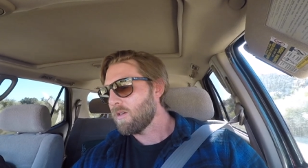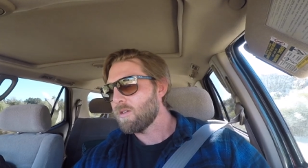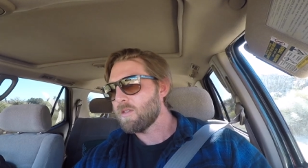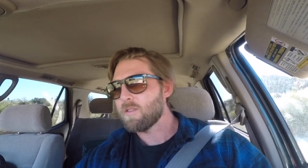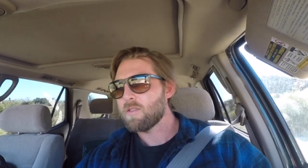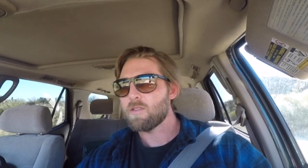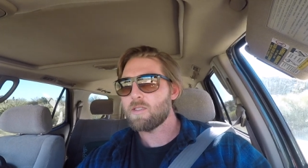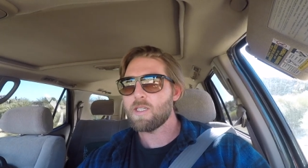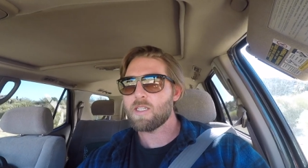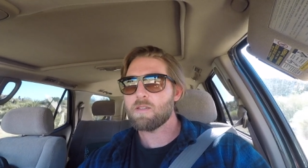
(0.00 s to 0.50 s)

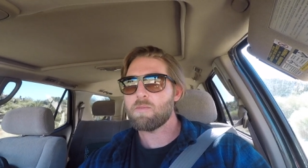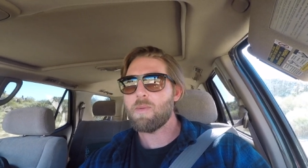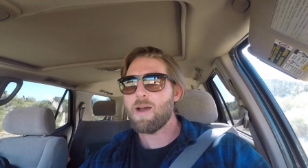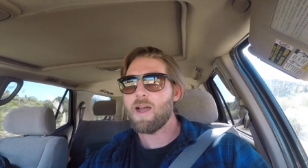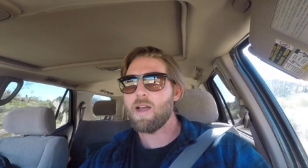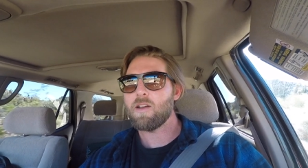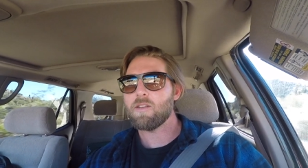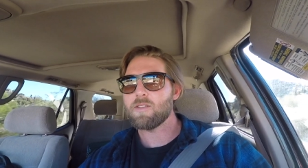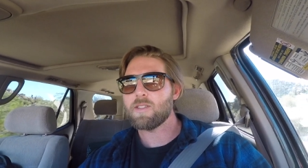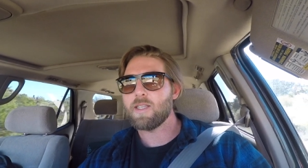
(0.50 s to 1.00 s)
six
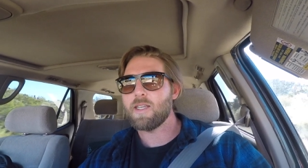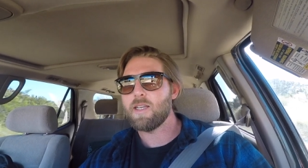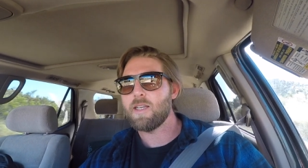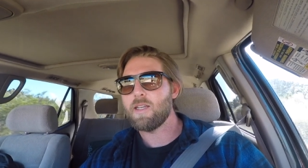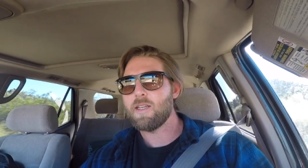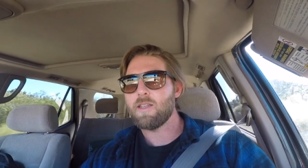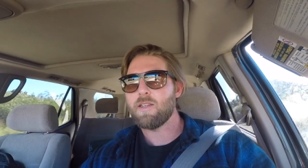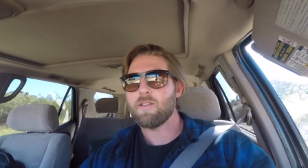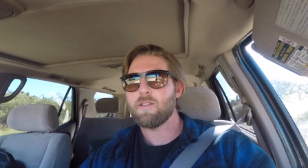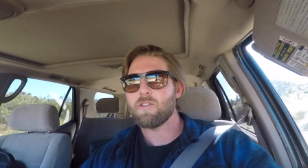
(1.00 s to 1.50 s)
miles
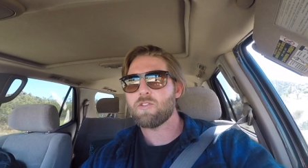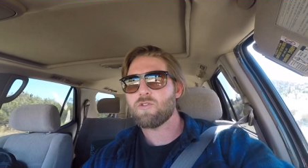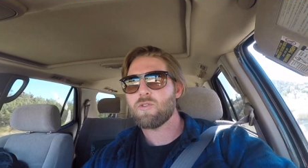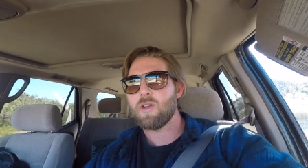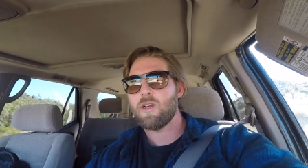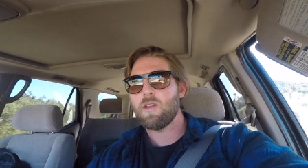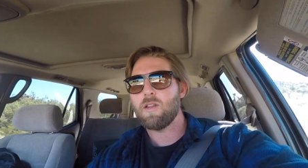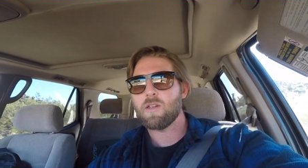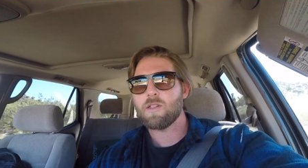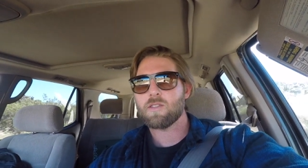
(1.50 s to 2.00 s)
in. The
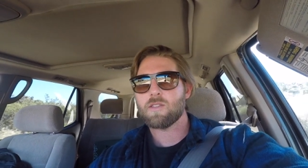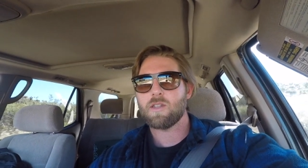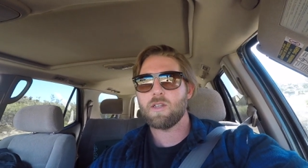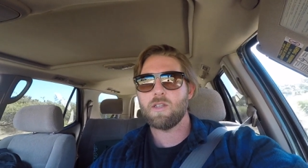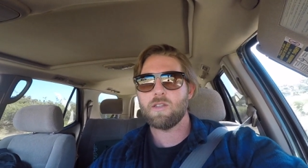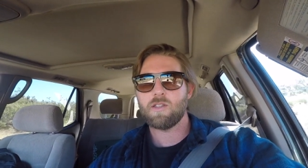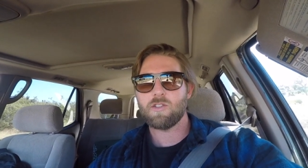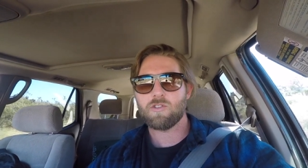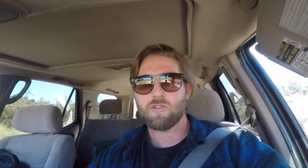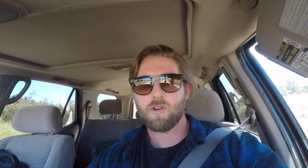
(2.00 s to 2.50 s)
trail looks
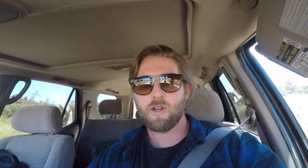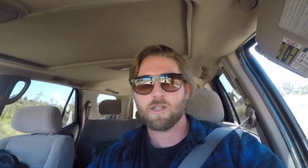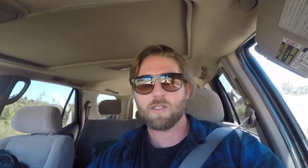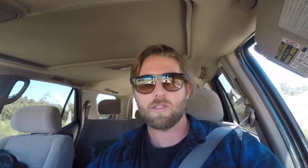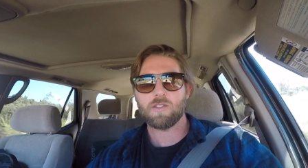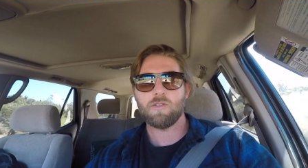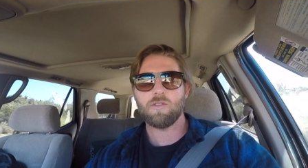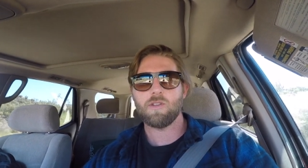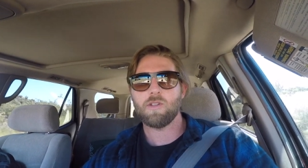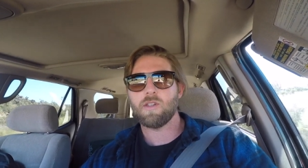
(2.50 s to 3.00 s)
good, the truck's
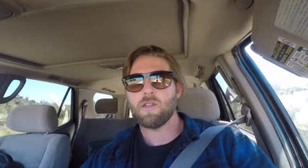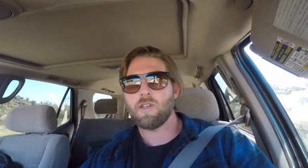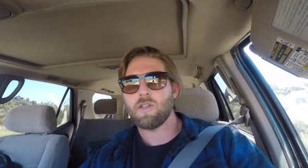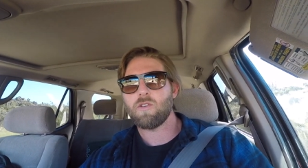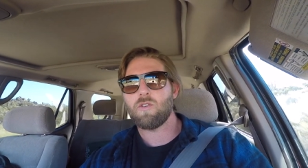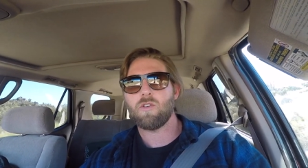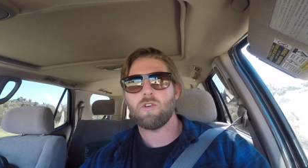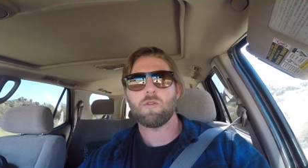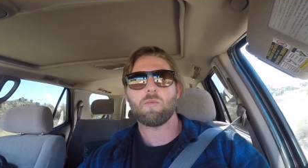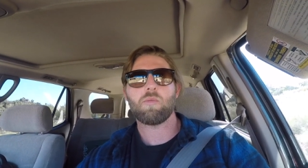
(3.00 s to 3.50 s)
doing good,
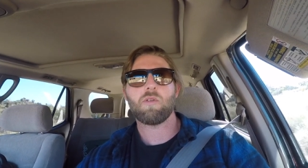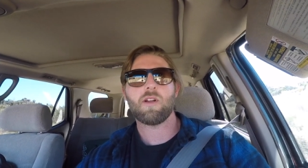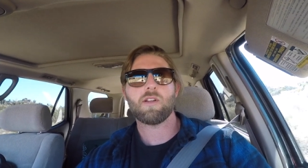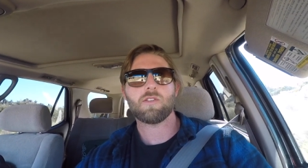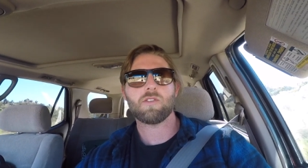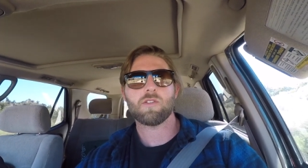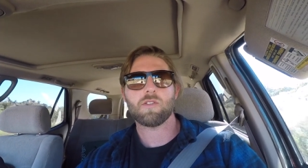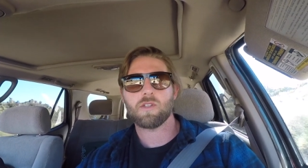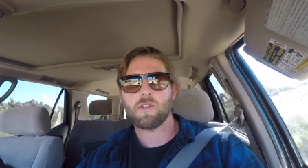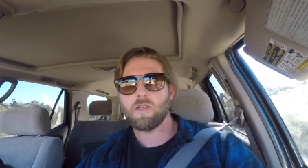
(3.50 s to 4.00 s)
oil
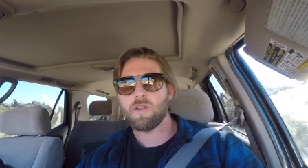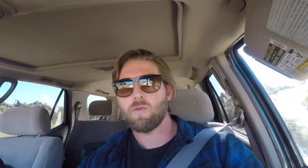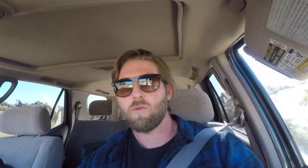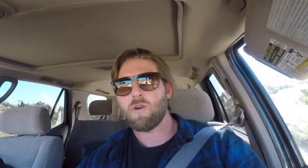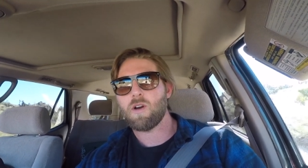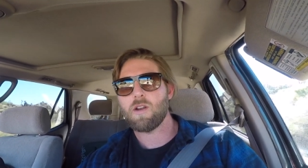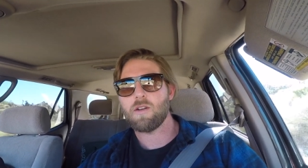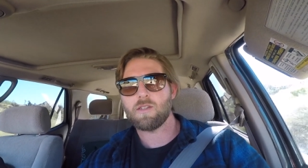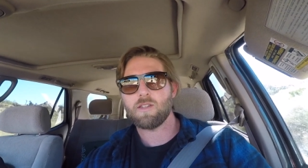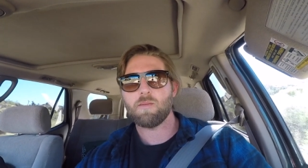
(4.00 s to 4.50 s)
pressure's good,
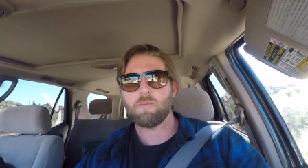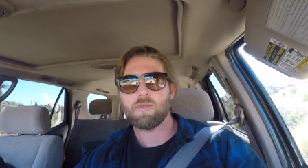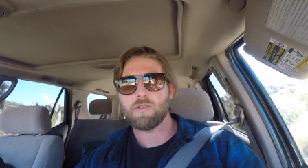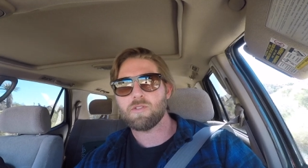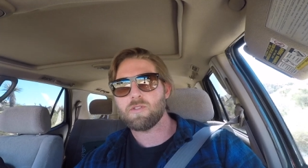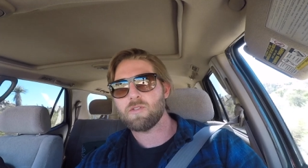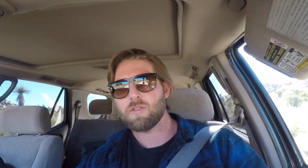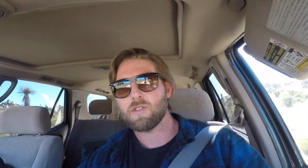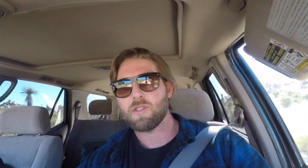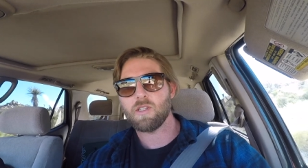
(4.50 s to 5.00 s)
water
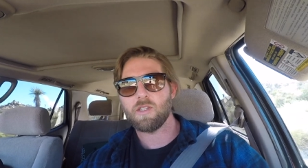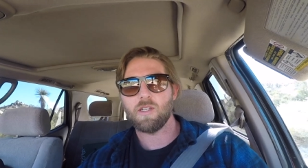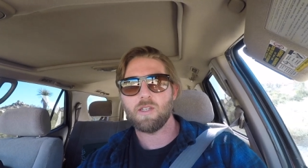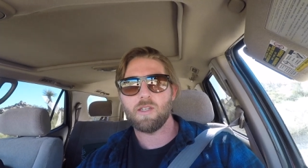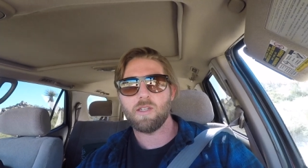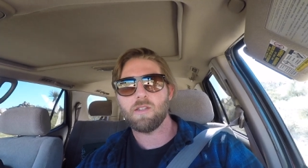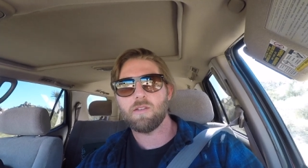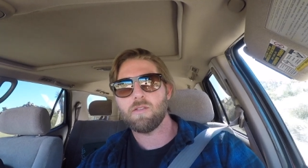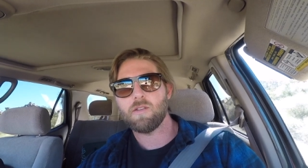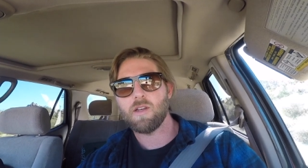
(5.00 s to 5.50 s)
temperature's
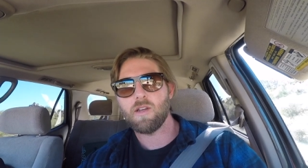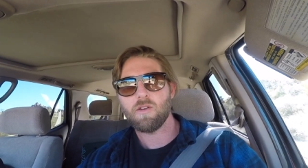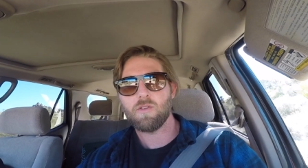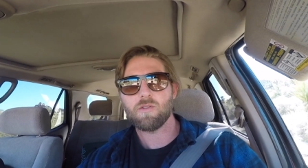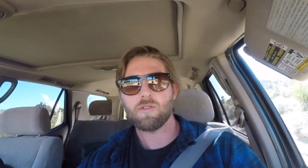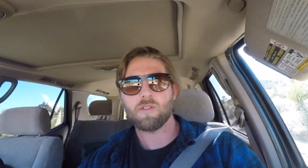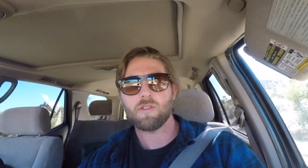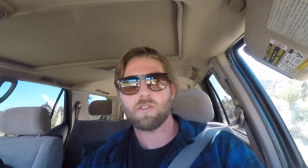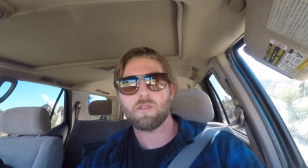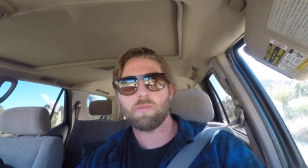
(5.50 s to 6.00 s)
good, no
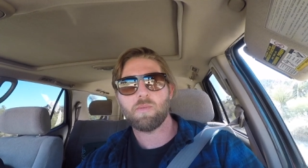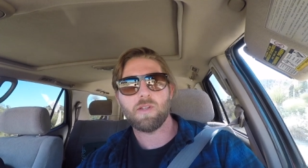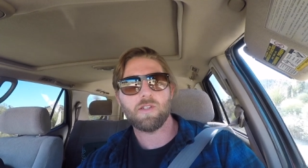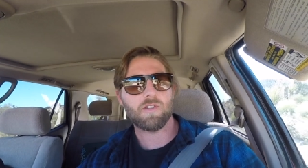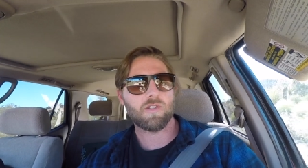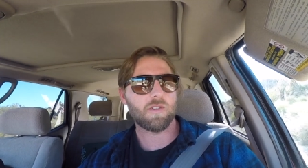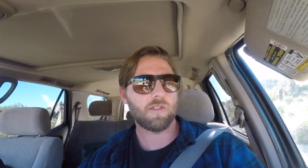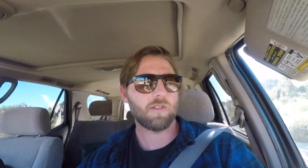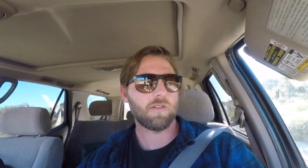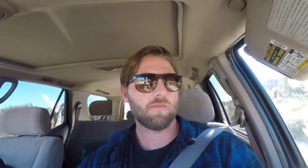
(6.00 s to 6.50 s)

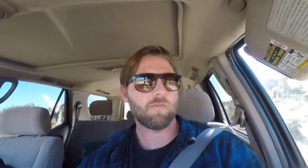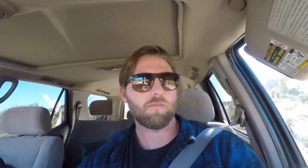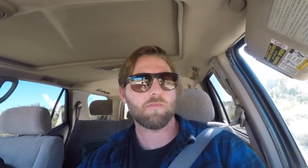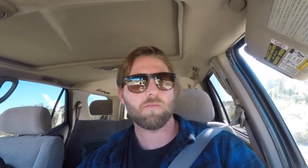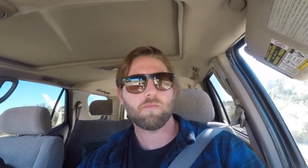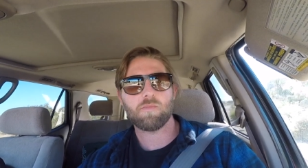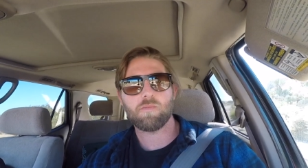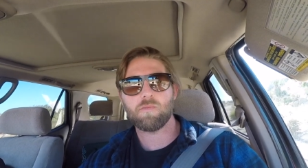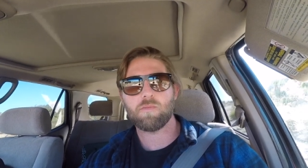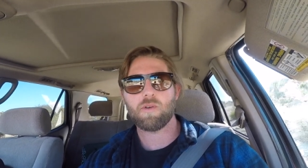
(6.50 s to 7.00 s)

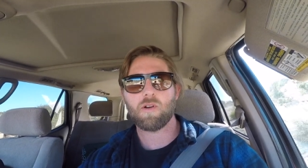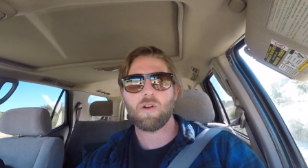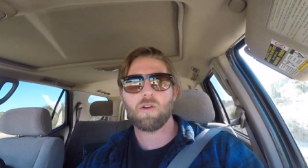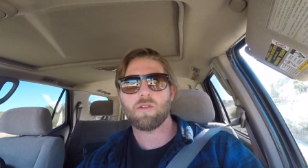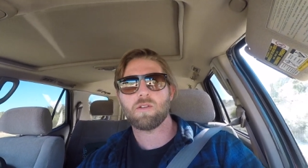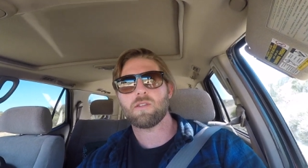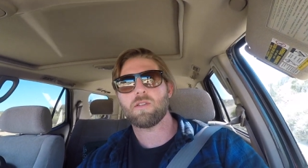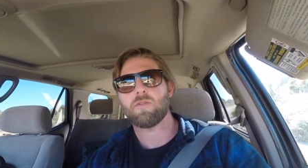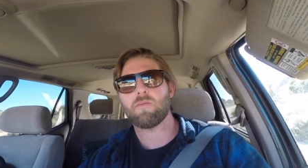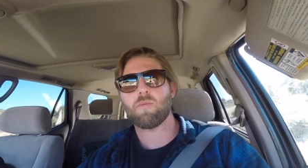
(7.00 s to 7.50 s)
suspension
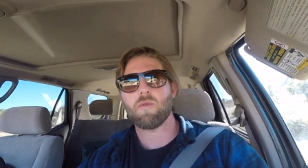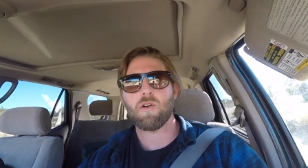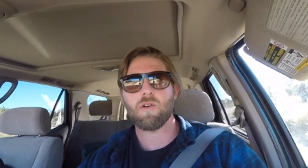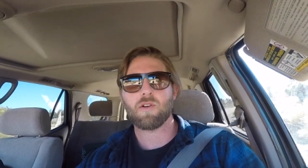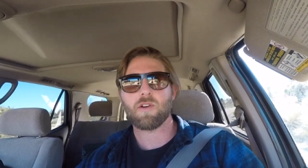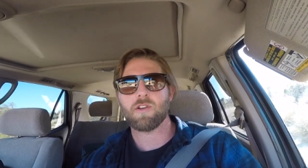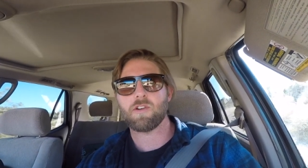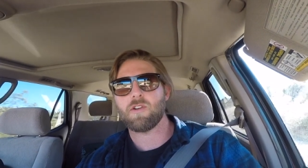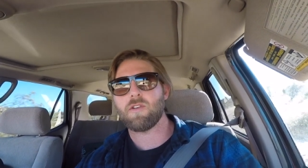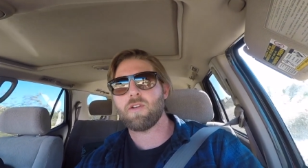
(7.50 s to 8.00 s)
parts have
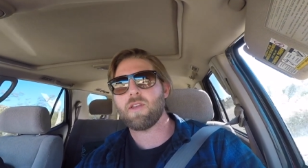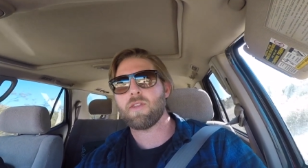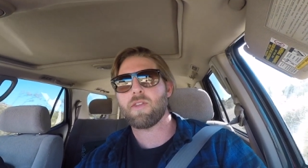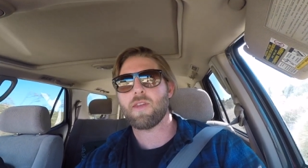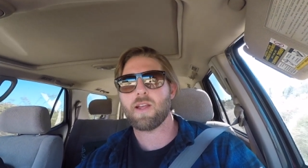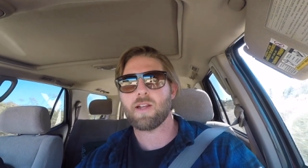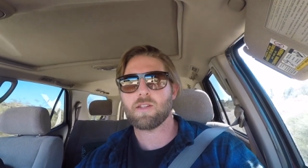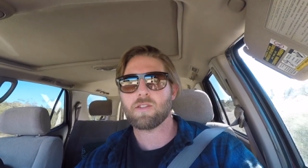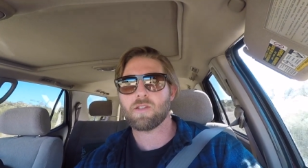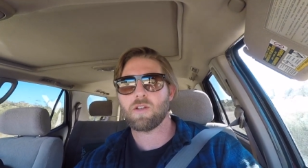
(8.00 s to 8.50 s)
broken or
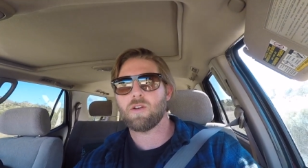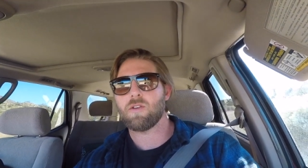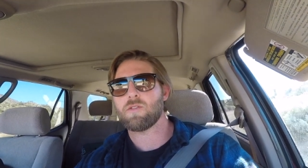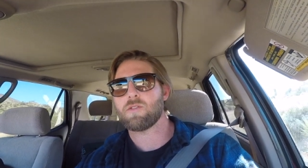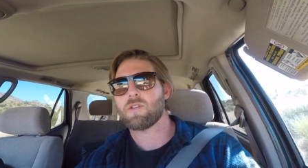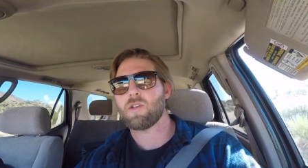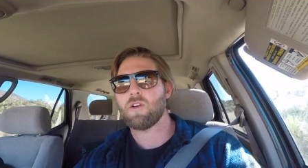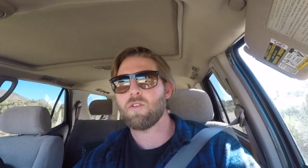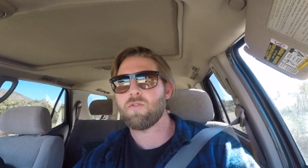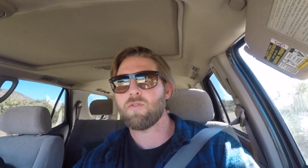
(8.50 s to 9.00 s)
anything. So,
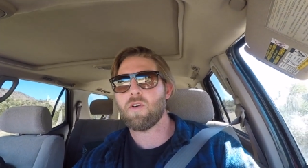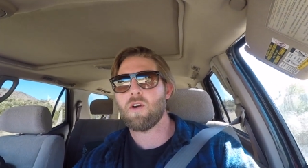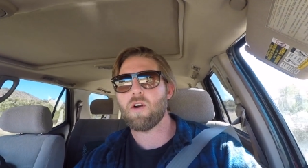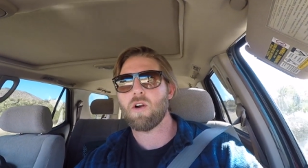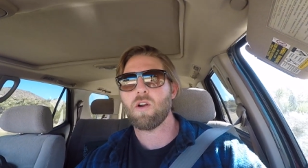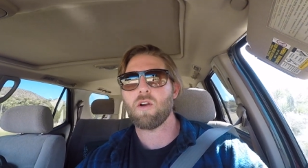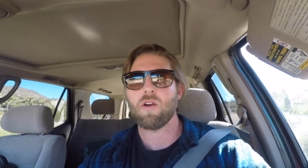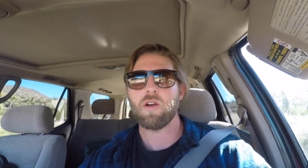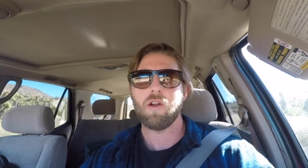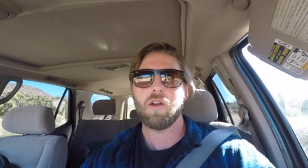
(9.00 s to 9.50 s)
so
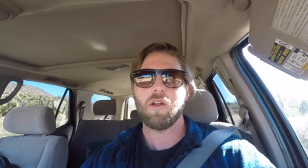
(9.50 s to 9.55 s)
far,